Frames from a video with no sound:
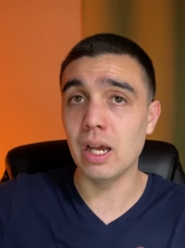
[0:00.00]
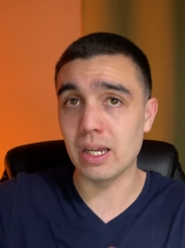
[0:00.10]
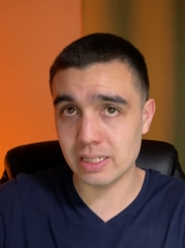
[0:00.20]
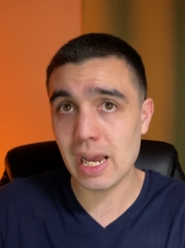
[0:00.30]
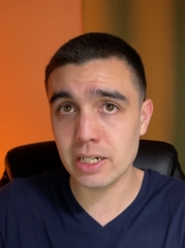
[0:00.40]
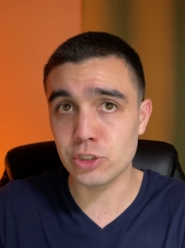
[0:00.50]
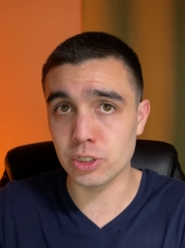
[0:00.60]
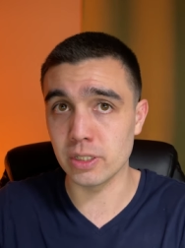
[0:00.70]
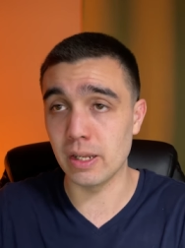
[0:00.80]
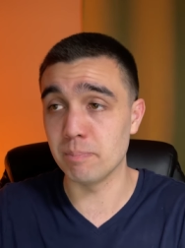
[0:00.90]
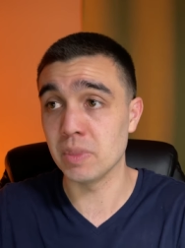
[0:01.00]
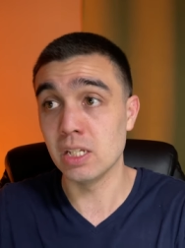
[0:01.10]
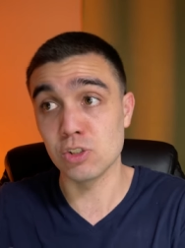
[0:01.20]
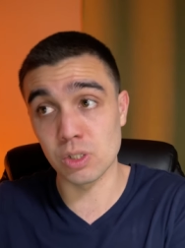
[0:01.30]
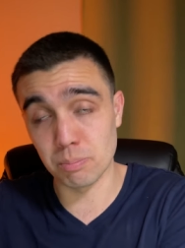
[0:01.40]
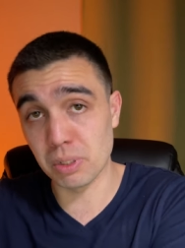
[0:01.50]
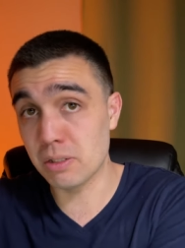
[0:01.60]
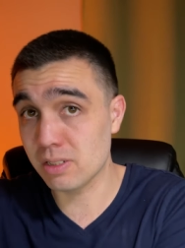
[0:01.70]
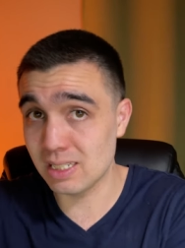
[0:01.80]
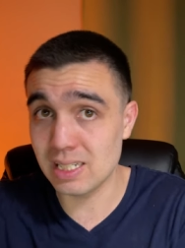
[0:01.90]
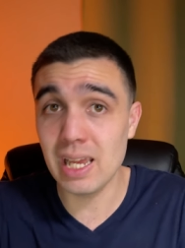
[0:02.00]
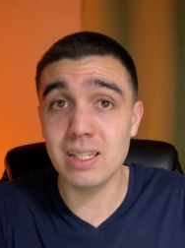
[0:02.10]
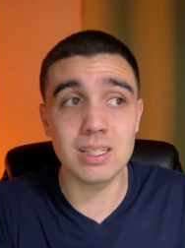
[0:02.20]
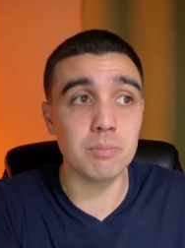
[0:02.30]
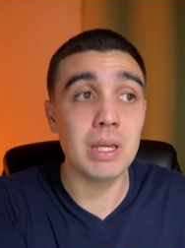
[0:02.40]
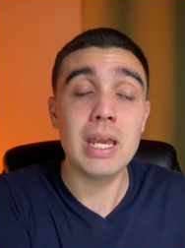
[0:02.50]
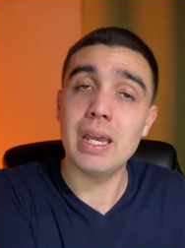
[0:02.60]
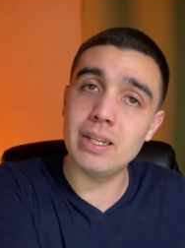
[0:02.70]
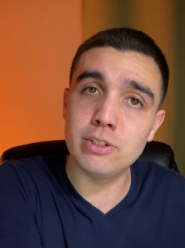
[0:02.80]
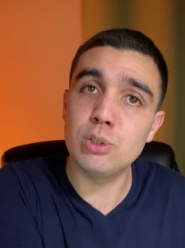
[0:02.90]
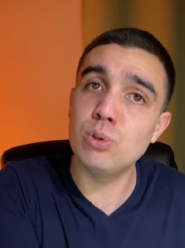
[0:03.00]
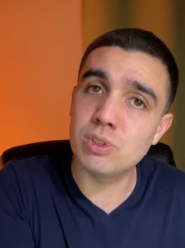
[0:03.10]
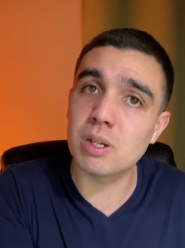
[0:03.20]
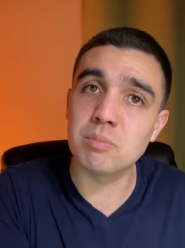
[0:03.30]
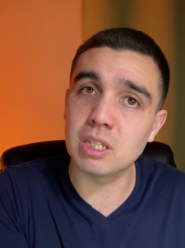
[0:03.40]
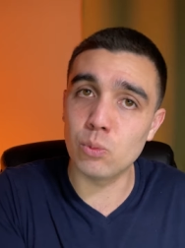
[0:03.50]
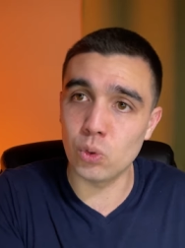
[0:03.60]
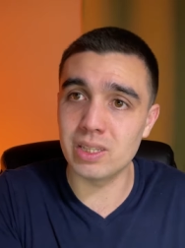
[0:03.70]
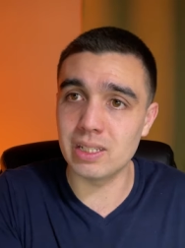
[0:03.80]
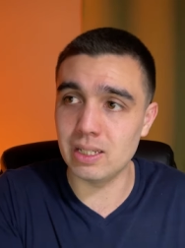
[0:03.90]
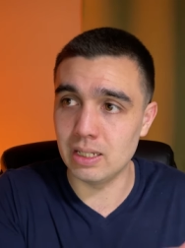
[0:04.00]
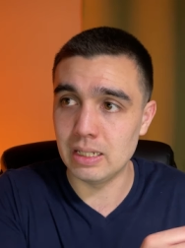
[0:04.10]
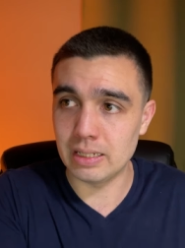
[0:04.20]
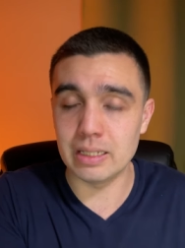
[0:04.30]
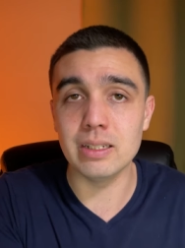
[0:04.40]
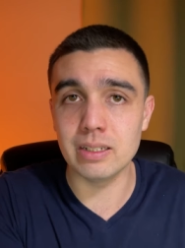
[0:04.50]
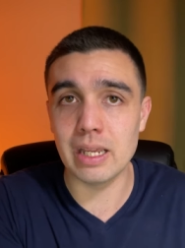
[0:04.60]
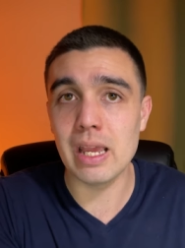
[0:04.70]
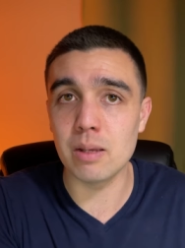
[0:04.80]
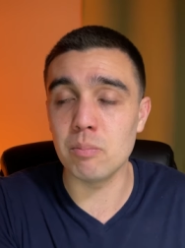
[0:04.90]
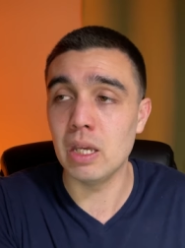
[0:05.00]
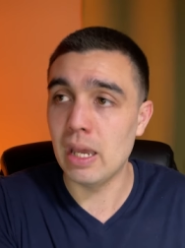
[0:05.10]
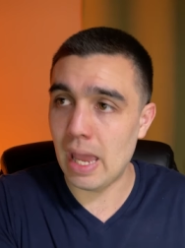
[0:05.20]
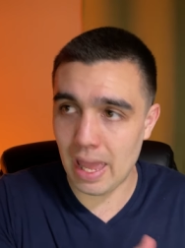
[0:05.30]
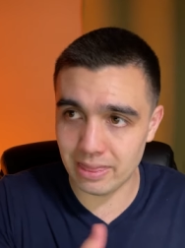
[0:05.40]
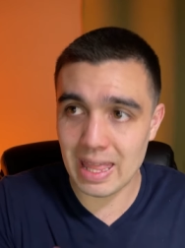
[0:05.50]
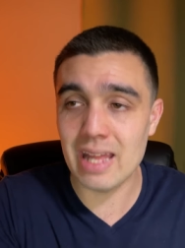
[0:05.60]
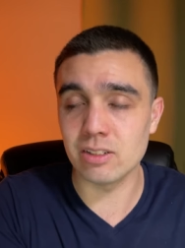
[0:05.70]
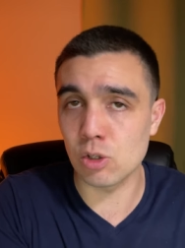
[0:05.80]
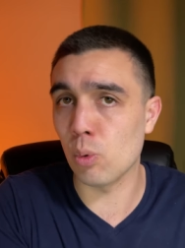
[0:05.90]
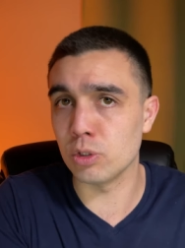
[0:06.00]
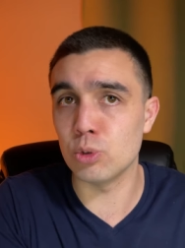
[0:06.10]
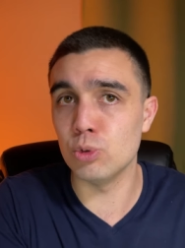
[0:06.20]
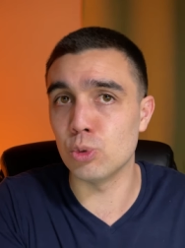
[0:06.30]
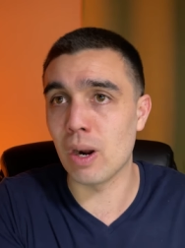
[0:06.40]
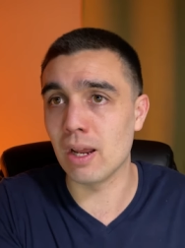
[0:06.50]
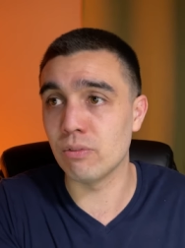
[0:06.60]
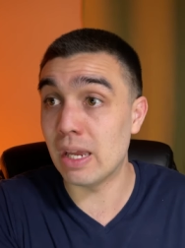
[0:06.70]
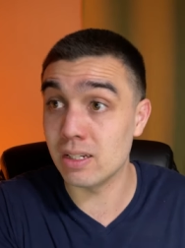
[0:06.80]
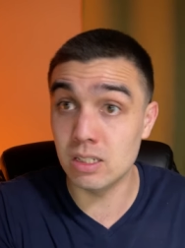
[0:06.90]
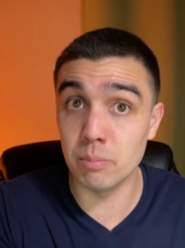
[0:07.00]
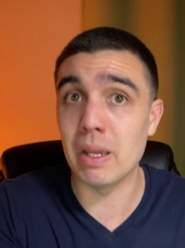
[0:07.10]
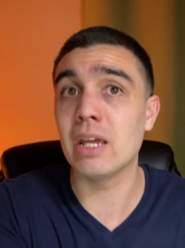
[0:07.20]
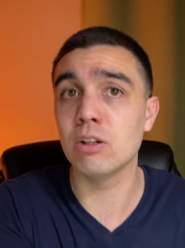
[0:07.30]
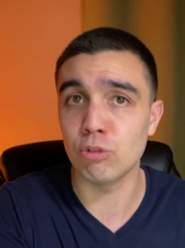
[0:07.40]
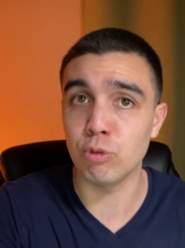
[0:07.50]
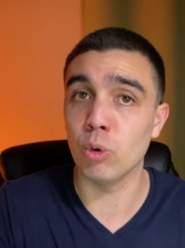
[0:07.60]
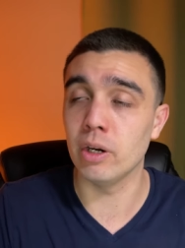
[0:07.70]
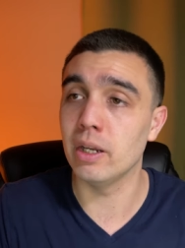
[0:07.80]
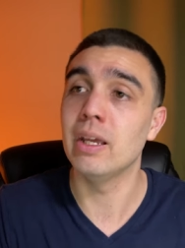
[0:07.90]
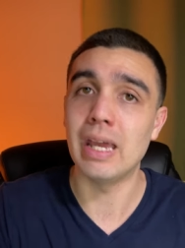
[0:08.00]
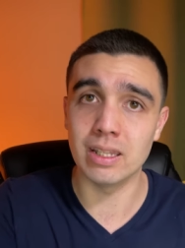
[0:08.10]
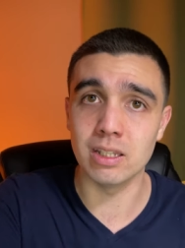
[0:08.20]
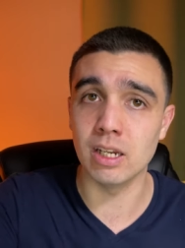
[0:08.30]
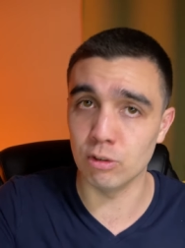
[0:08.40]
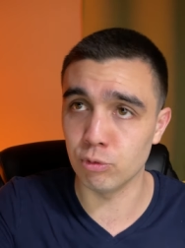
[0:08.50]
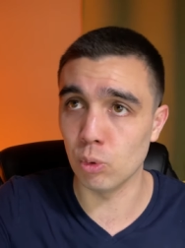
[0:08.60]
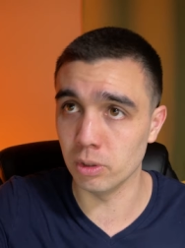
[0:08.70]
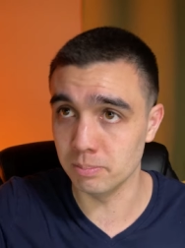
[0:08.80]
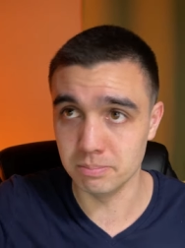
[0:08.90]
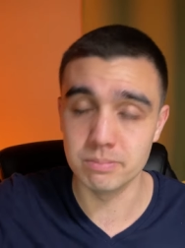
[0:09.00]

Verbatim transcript: attached to them so that players can take them and do something with it in-game, and that's going to drive a demand for it and therefore